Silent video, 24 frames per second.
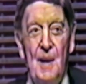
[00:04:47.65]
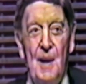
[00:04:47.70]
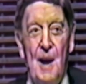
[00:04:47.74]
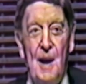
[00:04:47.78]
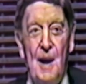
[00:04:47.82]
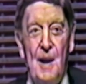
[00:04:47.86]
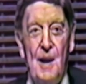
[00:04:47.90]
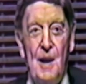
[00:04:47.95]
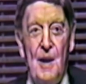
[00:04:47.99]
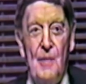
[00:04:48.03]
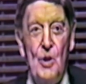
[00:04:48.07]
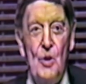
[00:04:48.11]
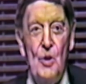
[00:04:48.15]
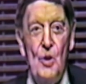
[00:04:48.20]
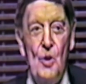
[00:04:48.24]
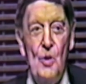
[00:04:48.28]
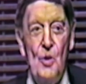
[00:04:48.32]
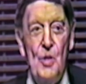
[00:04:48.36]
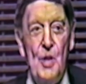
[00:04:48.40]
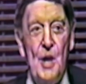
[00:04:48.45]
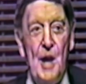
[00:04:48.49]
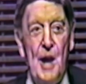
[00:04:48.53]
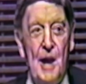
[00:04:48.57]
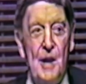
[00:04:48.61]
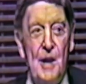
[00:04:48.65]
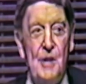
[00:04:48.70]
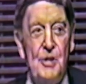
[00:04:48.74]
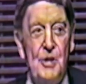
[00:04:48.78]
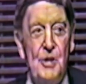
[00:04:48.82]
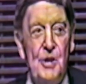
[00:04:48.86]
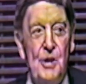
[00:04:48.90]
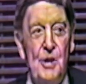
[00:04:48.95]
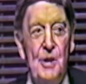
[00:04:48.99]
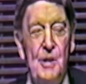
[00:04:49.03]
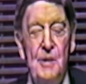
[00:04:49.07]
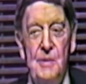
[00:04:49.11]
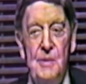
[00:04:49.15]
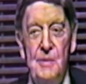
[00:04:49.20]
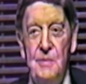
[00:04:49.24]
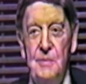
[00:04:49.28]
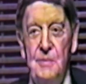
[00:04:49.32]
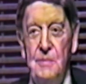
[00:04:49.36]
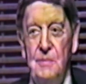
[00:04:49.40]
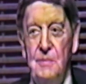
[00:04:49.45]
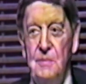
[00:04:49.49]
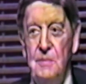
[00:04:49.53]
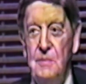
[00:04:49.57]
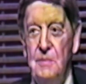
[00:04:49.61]
I never knew the answer
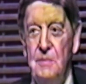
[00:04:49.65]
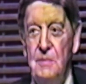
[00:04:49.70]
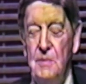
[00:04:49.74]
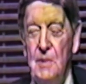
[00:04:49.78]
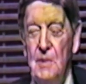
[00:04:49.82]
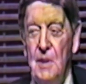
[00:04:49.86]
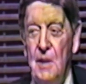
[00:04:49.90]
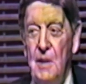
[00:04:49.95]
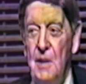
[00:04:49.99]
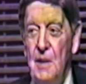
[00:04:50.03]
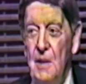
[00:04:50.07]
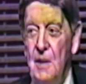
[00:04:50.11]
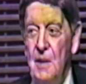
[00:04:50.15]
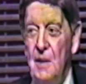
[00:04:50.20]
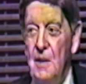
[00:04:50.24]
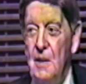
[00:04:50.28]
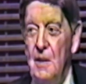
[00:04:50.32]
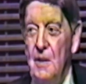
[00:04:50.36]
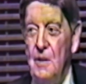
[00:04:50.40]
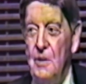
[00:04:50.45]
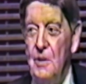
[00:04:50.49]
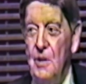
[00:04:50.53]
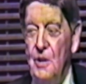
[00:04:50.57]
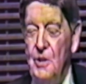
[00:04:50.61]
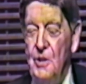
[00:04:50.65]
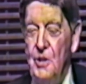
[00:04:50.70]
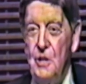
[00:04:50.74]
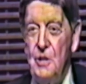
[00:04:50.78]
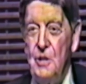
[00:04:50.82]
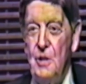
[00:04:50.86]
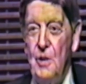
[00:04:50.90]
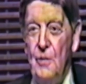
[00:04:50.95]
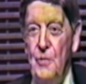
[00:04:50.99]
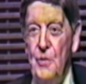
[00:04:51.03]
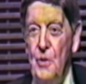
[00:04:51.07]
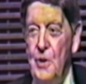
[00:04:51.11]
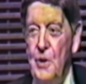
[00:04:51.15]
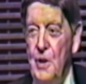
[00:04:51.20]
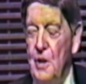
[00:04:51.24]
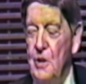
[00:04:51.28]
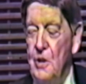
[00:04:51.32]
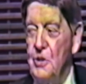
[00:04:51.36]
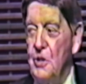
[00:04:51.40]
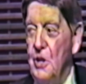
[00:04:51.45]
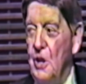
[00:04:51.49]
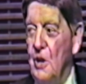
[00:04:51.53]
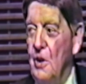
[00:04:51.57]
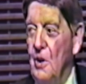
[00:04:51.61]
until just a few
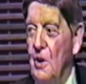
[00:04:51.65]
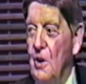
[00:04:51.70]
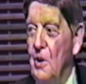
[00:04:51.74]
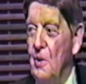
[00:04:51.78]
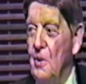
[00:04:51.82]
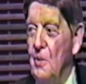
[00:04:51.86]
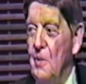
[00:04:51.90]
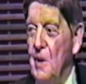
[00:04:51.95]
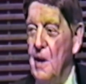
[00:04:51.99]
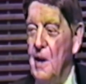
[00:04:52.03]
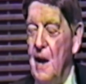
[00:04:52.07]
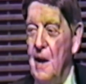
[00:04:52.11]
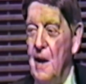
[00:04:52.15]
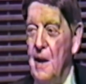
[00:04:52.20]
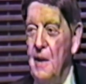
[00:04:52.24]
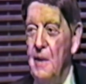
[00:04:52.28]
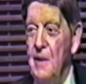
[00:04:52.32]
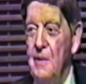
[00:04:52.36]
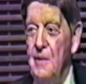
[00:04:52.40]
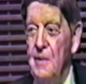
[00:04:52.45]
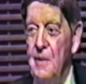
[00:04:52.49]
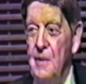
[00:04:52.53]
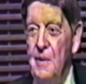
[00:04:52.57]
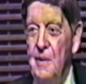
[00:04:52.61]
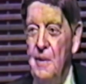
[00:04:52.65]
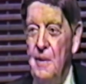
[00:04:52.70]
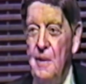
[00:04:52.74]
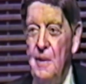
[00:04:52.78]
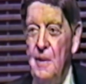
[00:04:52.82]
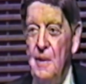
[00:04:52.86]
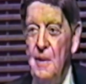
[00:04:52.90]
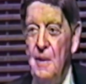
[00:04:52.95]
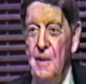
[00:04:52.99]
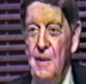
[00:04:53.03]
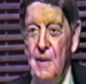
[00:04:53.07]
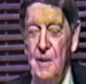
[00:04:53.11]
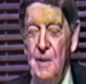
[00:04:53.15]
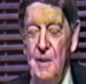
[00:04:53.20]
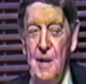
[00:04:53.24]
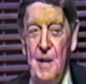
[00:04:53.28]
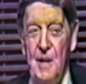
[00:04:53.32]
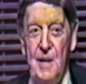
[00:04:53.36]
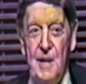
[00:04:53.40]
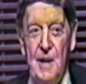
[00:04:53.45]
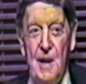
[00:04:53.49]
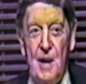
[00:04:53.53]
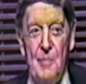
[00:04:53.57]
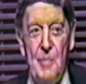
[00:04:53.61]
years ago when I
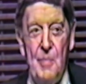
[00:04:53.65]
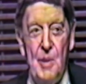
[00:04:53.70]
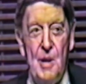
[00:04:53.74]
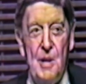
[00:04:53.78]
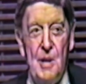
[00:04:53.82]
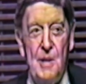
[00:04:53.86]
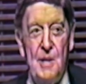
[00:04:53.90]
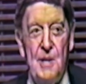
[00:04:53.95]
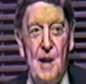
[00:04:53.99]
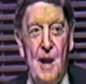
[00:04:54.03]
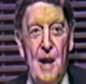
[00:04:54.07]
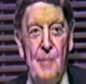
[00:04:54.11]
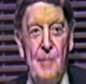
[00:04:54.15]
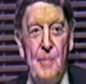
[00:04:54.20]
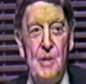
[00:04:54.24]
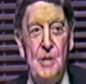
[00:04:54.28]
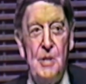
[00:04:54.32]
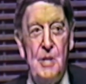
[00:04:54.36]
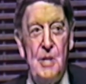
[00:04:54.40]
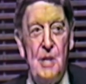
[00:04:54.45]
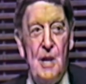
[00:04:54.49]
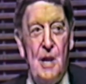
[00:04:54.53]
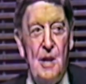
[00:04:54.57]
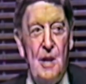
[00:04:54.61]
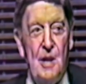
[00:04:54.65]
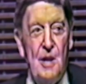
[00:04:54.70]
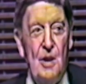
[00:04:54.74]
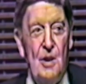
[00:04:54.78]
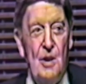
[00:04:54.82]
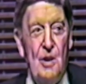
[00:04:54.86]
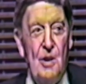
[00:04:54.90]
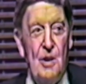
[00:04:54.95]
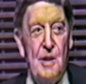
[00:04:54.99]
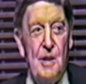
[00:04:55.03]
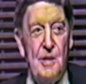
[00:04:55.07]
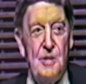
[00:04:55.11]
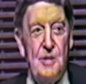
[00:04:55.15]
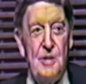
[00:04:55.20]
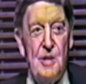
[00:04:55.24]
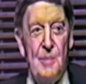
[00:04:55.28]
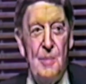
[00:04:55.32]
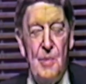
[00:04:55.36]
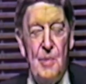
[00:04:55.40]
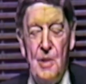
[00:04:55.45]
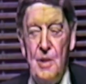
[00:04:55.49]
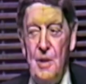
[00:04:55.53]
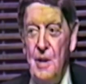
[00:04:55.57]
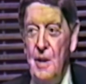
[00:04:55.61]
did get a bit of time and started to look at
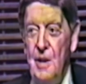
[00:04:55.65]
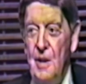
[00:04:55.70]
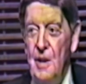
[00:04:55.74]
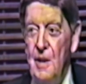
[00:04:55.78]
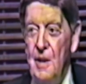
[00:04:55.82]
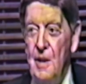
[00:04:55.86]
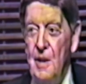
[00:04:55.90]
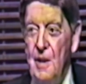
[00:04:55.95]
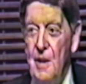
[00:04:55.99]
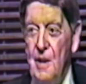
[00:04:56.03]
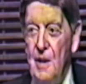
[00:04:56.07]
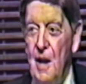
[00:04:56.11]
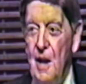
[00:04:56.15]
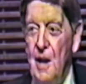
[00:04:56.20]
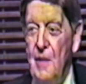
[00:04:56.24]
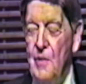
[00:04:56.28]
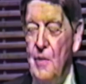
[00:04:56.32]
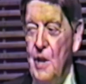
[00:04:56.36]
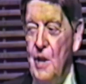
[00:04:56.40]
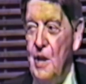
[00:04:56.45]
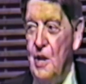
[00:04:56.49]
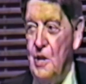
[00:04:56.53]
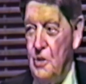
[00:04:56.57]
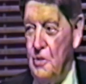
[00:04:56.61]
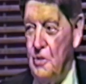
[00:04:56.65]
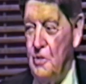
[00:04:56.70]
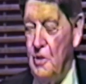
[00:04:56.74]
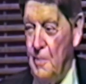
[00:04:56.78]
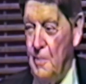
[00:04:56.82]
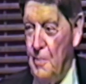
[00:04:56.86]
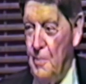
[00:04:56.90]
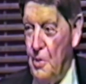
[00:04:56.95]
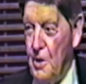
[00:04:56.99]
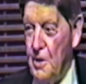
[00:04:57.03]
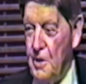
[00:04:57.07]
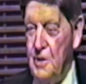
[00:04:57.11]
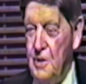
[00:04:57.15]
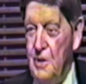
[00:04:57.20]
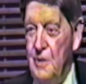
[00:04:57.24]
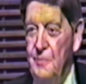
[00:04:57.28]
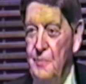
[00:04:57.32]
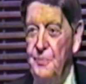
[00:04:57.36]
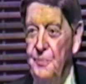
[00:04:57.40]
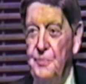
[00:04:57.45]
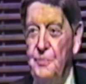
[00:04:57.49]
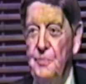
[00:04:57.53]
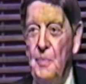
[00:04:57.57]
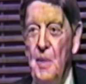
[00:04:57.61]
some of the Navy history books.
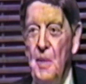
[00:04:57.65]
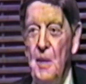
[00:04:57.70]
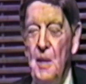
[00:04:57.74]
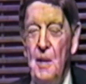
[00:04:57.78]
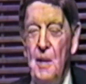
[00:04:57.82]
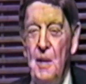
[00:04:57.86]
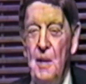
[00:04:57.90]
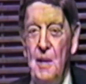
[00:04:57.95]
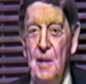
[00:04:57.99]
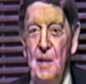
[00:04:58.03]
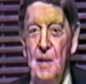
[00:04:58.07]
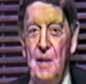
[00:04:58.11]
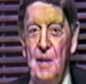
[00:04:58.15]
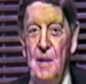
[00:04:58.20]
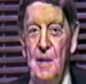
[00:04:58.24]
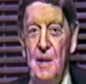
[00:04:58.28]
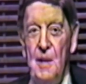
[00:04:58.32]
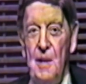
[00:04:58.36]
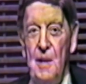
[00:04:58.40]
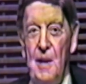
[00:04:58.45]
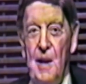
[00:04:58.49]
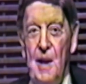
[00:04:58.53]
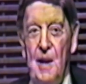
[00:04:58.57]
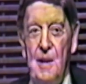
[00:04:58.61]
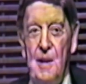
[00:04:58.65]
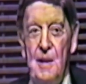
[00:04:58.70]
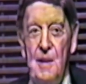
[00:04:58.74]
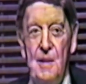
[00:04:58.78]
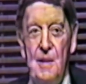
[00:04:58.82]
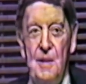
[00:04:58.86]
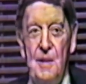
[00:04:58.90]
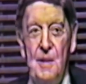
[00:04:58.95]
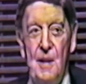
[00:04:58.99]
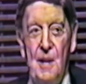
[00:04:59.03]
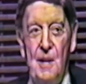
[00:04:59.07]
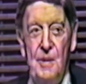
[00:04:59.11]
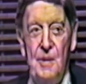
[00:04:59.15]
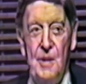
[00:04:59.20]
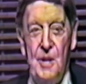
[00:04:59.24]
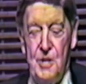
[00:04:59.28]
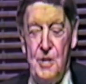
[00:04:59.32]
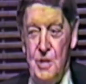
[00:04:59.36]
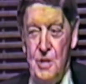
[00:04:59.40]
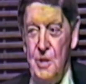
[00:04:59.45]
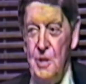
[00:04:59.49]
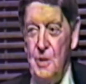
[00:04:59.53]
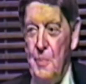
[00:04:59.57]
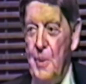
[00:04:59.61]
And
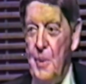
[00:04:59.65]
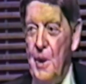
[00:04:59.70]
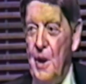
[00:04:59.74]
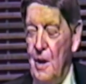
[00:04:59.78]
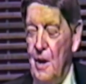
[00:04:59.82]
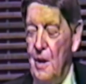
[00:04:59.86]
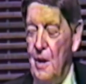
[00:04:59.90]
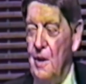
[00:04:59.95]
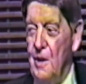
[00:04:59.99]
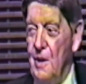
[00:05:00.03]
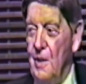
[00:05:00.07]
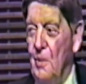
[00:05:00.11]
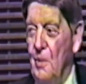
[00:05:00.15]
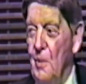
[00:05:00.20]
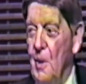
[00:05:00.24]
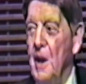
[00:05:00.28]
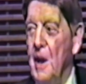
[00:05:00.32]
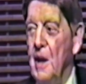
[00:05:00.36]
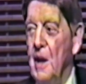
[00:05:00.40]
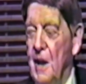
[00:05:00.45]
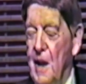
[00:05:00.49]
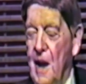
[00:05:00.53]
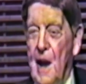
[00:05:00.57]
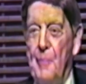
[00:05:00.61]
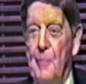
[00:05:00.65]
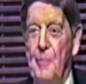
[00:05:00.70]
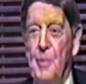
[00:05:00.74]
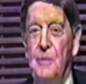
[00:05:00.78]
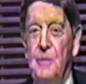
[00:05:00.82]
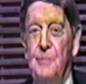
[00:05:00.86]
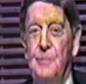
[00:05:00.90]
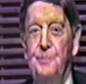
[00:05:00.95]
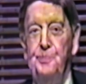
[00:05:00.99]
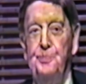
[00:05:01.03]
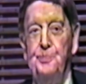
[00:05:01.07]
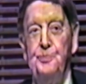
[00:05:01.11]
this is apparently the way it happened.